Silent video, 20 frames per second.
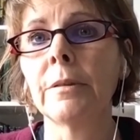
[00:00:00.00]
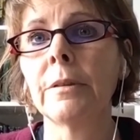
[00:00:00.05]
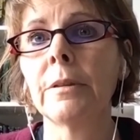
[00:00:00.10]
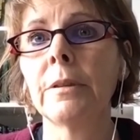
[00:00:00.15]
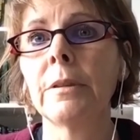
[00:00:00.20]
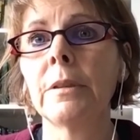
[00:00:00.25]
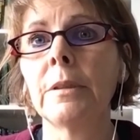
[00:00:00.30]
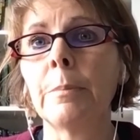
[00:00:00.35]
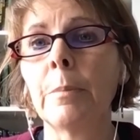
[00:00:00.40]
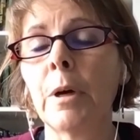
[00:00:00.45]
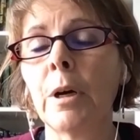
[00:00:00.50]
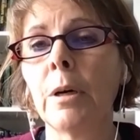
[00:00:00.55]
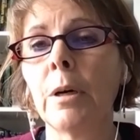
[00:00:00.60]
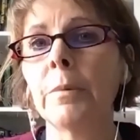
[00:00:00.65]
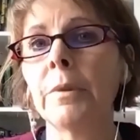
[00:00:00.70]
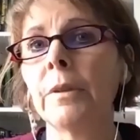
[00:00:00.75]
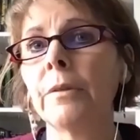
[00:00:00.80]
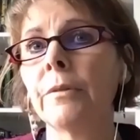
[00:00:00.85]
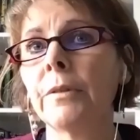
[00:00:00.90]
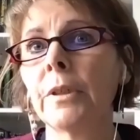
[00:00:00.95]

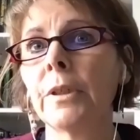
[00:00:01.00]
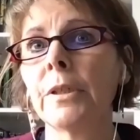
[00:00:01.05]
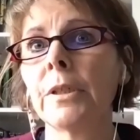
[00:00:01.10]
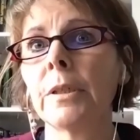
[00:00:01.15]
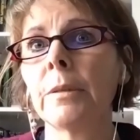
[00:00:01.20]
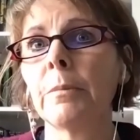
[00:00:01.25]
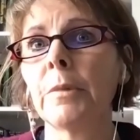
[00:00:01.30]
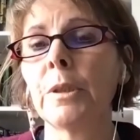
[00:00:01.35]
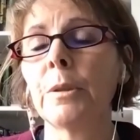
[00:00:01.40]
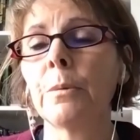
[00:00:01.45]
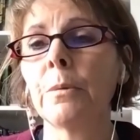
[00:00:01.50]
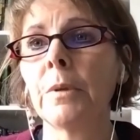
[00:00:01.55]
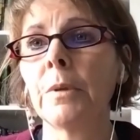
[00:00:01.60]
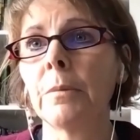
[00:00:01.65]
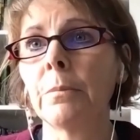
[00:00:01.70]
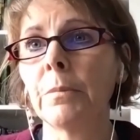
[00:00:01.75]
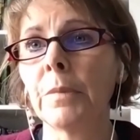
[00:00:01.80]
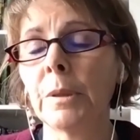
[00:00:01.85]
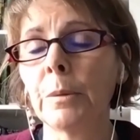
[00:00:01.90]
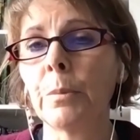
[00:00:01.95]
Department of Nursing
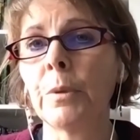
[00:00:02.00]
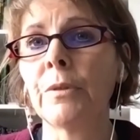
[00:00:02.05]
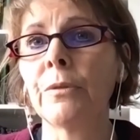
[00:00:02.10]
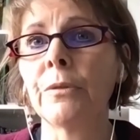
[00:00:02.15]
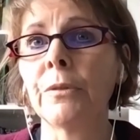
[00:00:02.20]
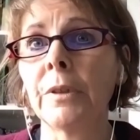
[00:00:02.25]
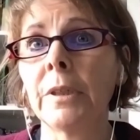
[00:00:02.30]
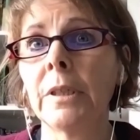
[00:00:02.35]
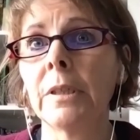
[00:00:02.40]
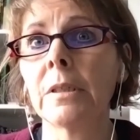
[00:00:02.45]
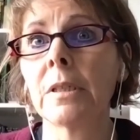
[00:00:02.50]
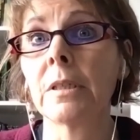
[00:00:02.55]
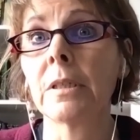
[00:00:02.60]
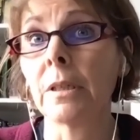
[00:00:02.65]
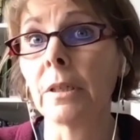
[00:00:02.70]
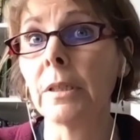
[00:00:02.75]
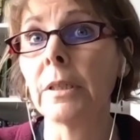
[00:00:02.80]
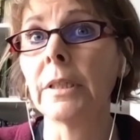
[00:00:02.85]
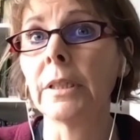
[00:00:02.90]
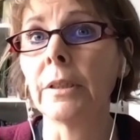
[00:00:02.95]
and Midwifery at
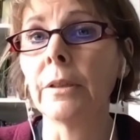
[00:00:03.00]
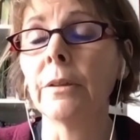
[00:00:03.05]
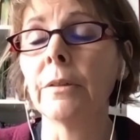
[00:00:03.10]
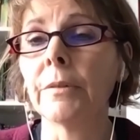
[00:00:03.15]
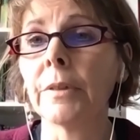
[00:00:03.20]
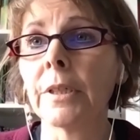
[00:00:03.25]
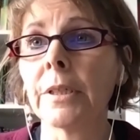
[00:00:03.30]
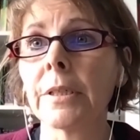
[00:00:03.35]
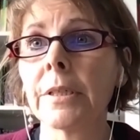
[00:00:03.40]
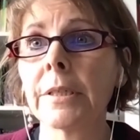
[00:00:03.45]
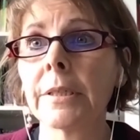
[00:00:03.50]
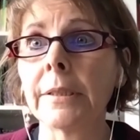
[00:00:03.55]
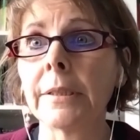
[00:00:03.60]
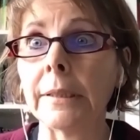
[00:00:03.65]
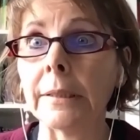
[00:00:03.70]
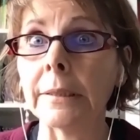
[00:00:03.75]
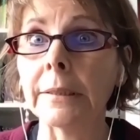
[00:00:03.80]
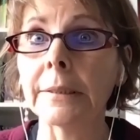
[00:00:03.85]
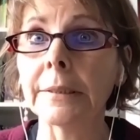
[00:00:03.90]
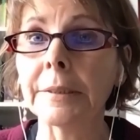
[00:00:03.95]
Stirling
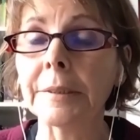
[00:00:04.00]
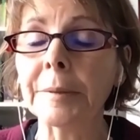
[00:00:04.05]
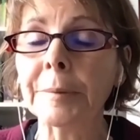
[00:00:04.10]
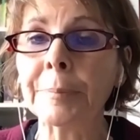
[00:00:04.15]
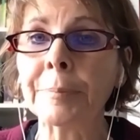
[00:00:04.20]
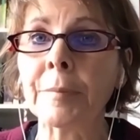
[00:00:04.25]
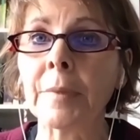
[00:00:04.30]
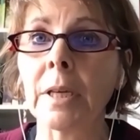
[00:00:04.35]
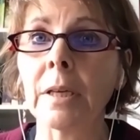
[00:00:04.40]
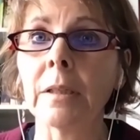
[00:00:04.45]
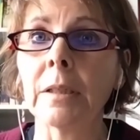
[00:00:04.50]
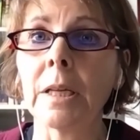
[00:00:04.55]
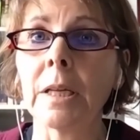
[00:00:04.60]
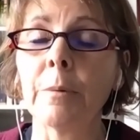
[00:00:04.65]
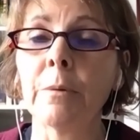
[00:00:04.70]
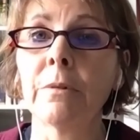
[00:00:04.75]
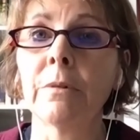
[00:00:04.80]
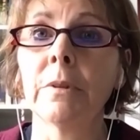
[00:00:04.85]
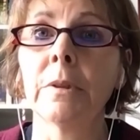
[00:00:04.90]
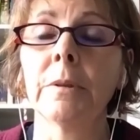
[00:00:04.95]
University, and they
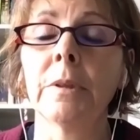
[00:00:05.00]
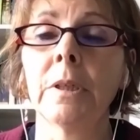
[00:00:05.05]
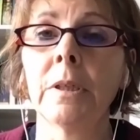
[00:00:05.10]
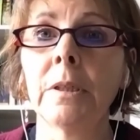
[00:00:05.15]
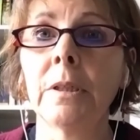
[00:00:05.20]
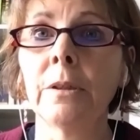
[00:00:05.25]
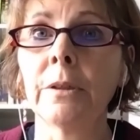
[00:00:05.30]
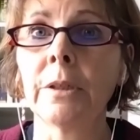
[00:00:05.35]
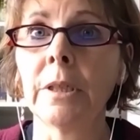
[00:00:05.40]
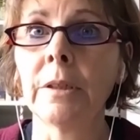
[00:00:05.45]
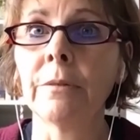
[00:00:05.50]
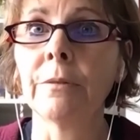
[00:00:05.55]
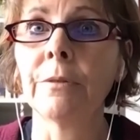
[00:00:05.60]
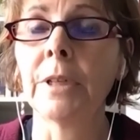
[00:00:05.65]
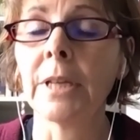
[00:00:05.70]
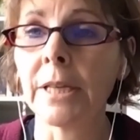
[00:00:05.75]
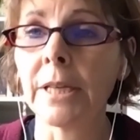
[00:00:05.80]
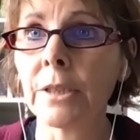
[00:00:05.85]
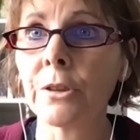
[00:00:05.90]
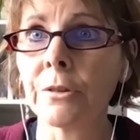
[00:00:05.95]
were looking for
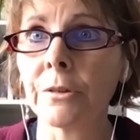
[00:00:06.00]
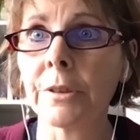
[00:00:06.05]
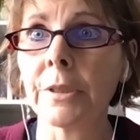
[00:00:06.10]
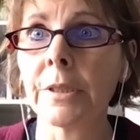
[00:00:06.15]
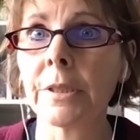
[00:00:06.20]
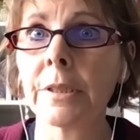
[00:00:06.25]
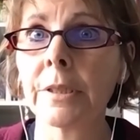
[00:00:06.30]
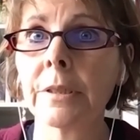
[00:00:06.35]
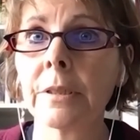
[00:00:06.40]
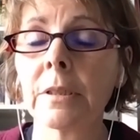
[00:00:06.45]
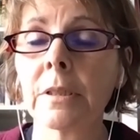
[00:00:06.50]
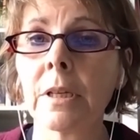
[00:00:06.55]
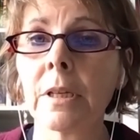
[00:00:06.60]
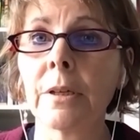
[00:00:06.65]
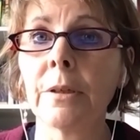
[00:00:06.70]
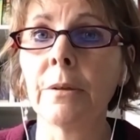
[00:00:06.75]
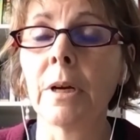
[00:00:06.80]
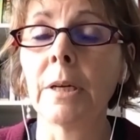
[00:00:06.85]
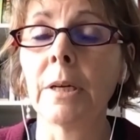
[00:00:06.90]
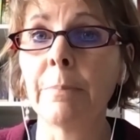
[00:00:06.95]
lecturers.
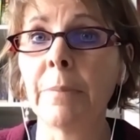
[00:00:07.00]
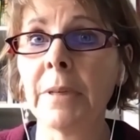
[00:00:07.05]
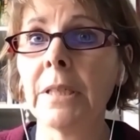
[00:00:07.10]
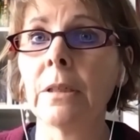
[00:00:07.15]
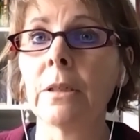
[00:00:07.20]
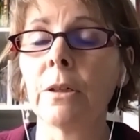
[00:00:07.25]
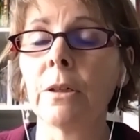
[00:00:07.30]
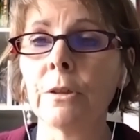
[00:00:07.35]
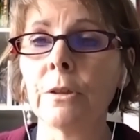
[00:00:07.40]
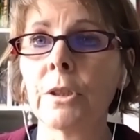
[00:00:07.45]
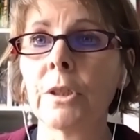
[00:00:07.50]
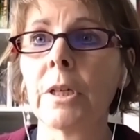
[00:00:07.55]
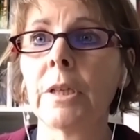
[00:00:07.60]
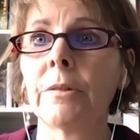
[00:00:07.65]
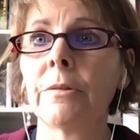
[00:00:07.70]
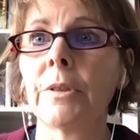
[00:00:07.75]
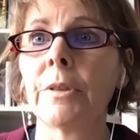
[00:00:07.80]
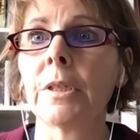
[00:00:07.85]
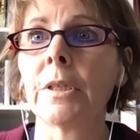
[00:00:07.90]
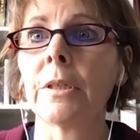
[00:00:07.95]
So I'd been a
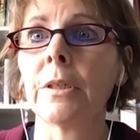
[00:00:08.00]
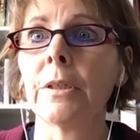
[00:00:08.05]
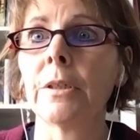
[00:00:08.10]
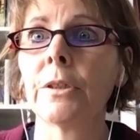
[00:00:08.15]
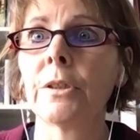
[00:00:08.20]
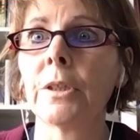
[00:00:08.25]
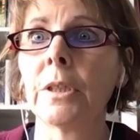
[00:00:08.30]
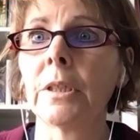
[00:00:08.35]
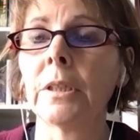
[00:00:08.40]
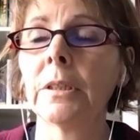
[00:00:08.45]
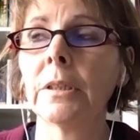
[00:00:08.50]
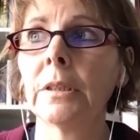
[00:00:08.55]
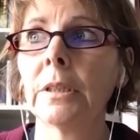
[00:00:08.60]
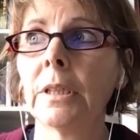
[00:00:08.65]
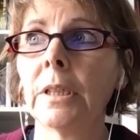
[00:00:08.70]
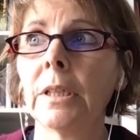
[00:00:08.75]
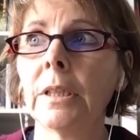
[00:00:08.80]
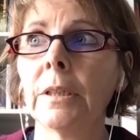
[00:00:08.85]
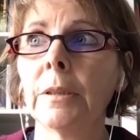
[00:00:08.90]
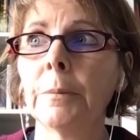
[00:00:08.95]
contract researcher,
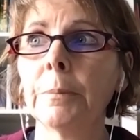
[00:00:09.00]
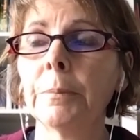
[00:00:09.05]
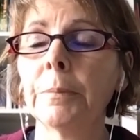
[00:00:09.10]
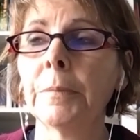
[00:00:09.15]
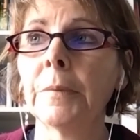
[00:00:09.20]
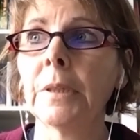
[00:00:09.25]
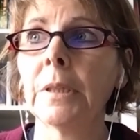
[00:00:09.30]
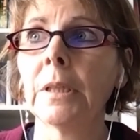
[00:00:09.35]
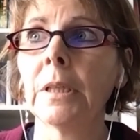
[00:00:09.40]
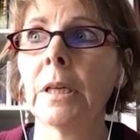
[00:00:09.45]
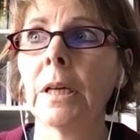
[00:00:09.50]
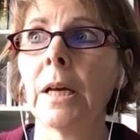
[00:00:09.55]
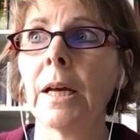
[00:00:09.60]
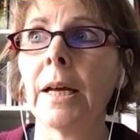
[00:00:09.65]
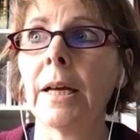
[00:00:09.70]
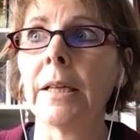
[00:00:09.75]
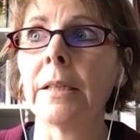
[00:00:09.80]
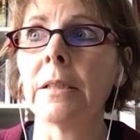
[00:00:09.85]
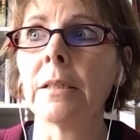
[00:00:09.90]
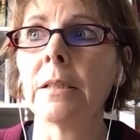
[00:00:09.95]
and